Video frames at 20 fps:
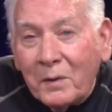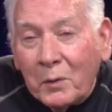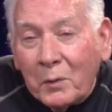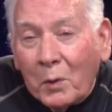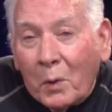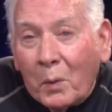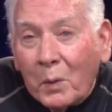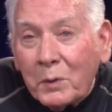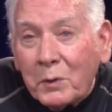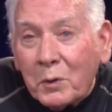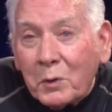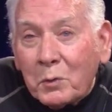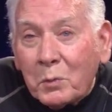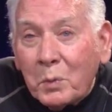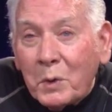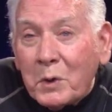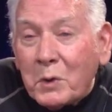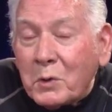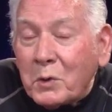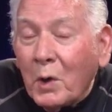You know what the
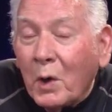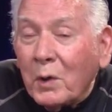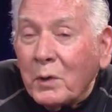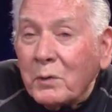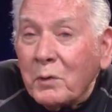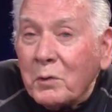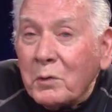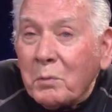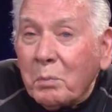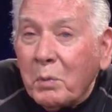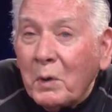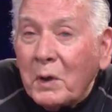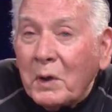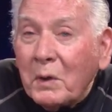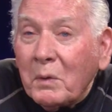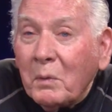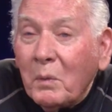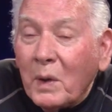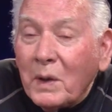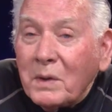sweet song of
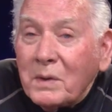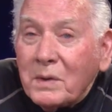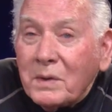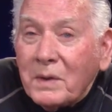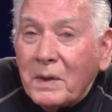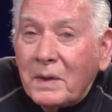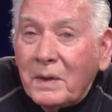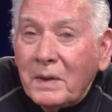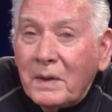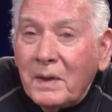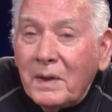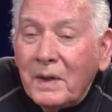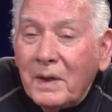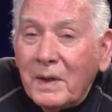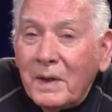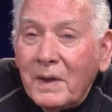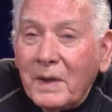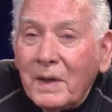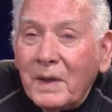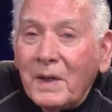spring was?
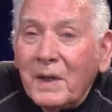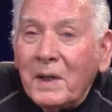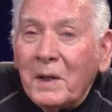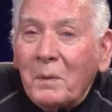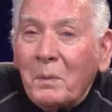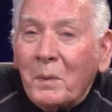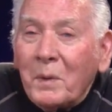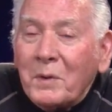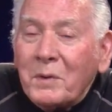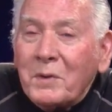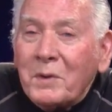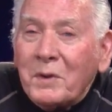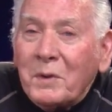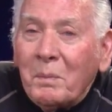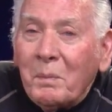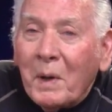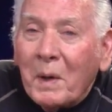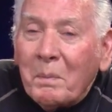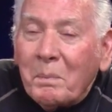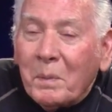It was
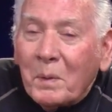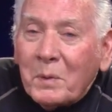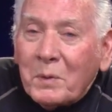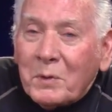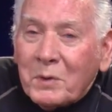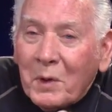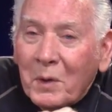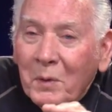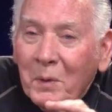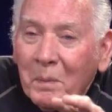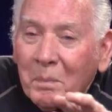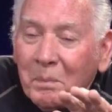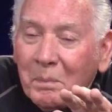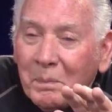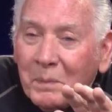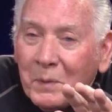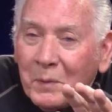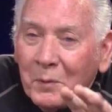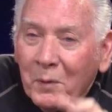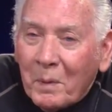the maple syrup
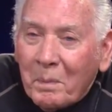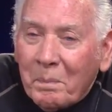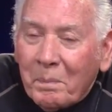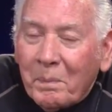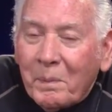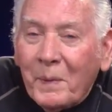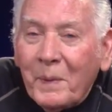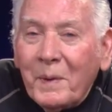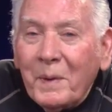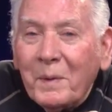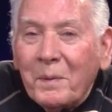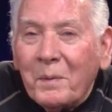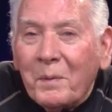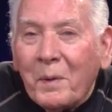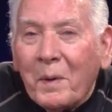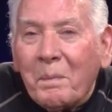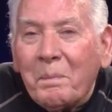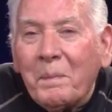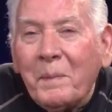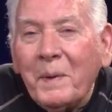drip,
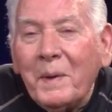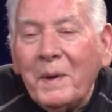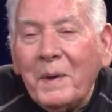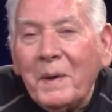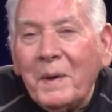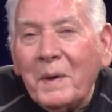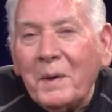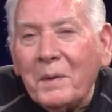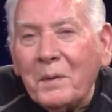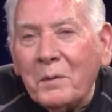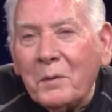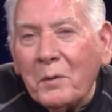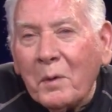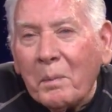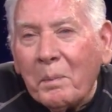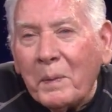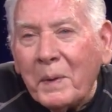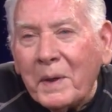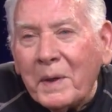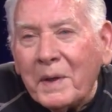drip,
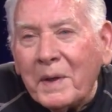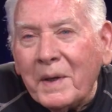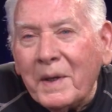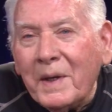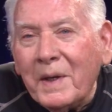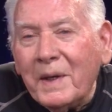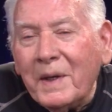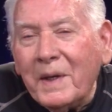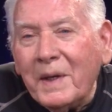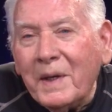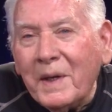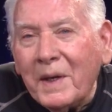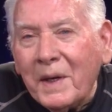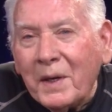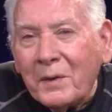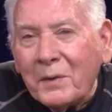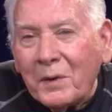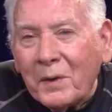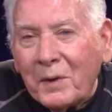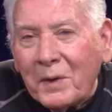dripping
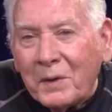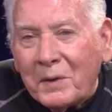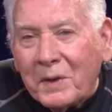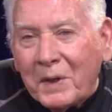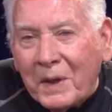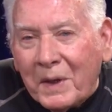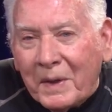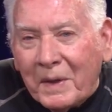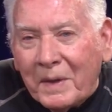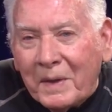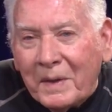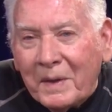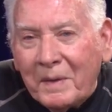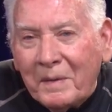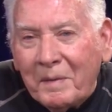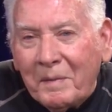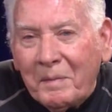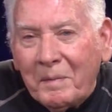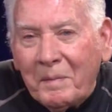into the tin.